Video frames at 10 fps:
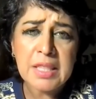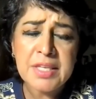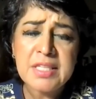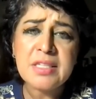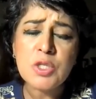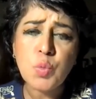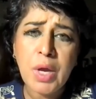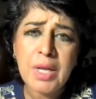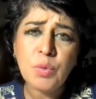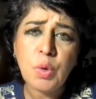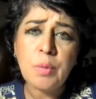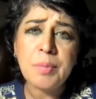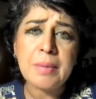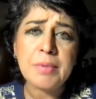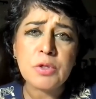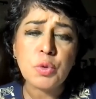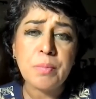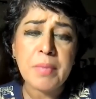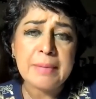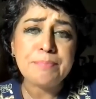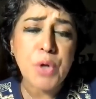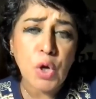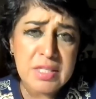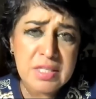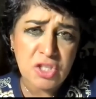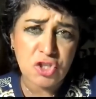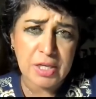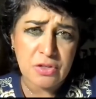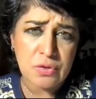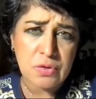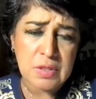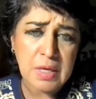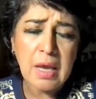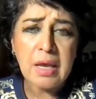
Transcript: this is when we will be able to make policy changes.